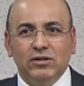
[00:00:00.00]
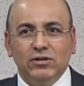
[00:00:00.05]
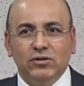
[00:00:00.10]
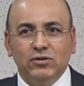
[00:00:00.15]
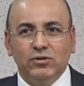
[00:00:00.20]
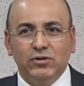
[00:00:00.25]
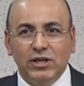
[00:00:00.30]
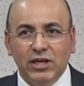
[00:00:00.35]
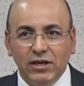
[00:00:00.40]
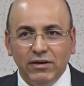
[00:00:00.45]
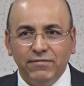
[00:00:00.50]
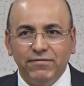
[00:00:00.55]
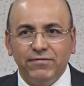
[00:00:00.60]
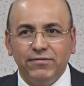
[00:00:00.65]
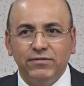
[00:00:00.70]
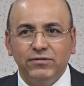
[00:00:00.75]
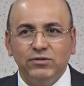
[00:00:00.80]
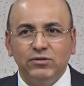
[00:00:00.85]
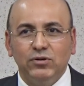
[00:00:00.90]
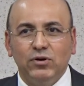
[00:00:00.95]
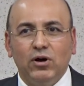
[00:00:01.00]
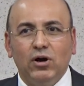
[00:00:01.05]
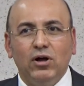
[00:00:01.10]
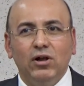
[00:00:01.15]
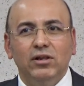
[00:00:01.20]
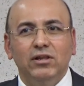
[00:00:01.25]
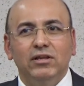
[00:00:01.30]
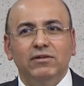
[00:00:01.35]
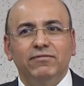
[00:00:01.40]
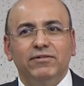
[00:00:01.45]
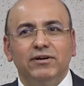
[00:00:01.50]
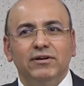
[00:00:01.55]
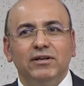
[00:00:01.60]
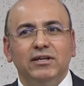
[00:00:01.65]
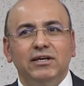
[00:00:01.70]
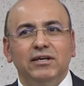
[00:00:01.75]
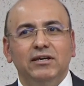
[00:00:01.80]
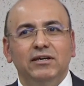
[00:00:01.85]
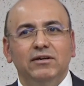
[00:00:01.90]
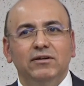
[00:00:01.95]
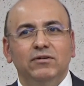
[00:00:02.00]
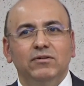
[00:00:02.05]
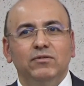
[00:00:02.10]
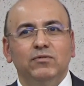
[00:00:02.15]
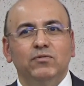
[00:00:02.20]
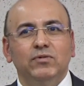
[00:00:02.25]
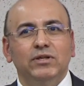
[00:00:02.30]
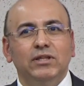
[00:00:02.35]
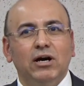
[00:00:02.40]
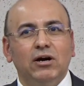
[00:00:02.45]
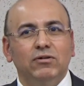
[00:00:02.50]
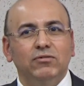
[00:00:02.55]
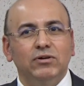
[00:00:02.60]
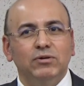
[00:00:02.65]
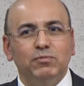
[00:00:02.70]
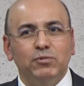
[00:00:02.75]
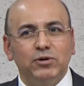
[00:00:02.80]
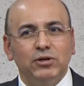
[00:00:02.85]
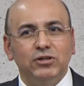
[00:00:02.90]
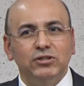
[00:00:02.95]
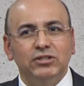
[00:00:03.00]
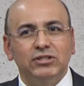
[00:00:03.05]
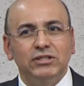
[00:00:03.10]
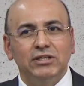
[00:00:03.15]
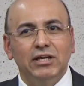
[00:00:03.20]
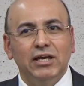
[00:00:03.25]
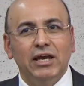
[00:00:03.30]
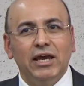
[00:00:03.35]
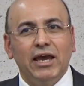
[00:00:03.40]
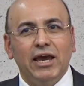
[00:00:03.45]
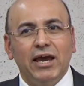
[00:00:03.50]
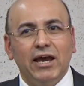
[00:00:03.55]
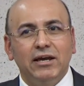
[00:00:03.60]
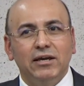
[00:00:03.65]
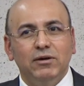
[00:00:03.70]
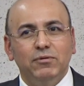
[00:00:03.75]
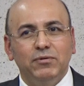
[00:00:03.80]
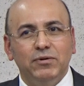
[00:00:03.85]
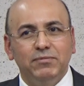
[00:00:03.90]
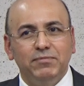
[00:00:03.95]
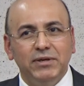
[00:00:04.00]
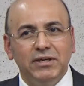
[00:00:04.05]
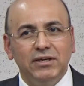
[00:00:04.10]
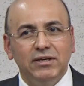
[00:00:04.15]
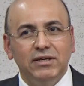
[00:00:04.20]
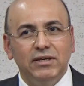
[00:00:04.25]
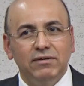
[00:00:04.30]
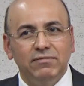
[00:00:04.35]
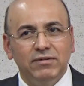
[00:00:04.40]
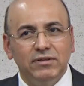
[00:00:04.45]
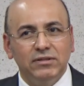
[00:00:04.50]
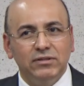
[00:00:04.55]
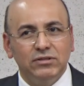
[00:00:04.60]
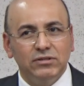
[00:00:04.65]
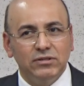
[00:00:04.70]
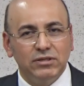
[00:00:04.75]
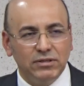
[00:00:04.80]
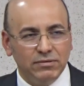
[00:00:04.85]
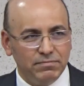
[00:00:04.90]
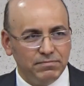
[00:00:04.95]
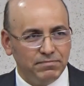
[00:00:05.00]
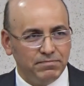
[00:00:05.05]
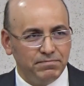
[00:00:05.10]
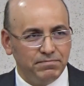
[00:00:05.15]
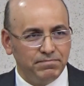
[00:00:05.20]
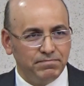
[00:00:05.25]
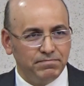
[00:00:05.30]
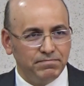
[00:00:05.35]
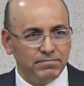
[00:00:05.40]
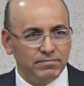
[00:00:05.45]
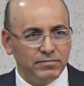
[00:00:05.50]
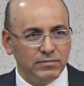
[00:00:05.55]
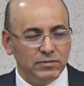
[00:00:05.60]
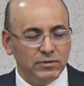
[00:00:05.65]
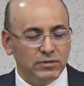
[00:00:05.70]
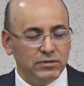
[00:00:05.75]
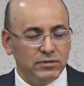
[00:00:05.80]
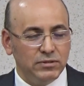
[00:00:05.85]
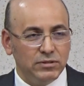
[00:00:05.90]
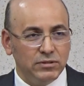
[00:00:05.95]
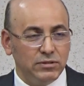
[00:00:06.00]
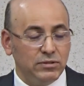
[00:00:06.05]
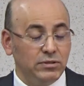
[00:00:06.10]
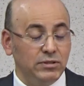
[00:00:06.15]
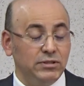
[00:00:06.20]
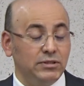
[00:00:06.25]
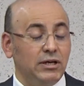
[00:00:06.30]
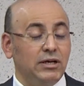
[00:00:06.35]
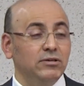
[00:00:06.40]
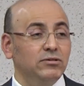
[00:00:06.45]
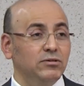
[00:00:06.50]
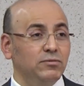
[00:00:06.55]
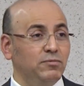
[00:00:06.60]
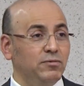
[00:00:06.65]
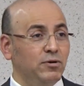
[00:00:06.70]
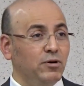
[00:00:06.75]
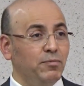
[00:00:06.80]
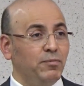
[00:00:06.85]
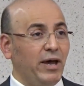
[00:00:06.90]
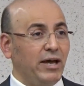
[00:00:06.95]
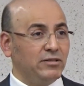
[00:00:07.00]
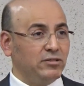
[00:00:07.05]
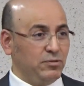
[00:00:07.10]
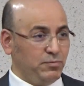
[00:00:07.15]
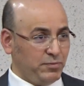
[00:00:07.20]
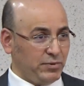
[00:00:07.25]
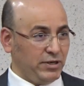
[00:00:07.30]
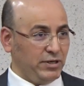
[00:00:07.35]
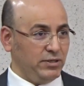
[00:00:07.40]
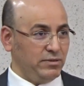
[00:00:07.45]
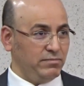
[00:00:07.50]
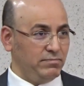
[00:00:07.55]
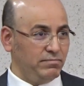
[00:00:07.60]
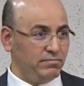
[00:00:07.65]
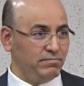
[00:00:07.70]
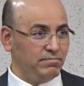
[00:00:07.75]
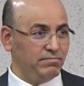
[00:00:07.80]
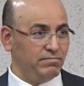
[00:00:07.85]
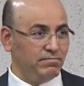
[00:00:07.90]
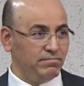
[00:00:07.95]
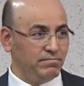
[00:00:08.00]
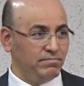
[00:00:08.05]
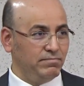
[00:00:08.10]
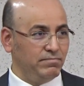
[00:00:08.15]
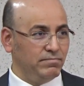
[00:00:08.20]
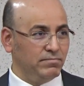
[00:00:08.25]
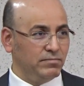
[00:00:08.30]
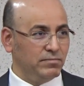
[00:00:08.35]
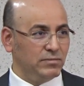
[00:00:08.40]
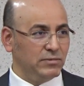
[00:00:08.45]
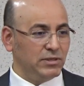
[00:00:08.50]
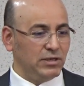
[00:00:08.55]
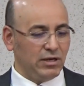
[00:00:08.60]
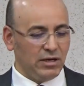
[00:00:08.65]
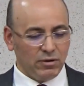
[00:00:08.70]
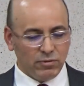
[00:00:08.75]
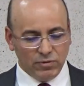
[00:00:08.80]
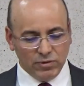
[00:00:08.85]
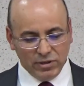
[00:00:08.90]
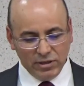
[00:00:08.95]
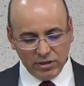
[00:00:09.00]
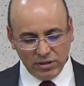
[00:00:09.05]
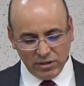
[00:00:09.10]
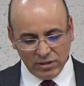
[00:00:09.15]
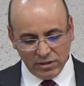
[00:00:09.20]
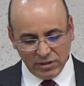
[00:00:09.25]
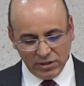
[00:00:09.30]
who give to all liberally without reproach, and it will be given to him. So start to go back to prayer. I will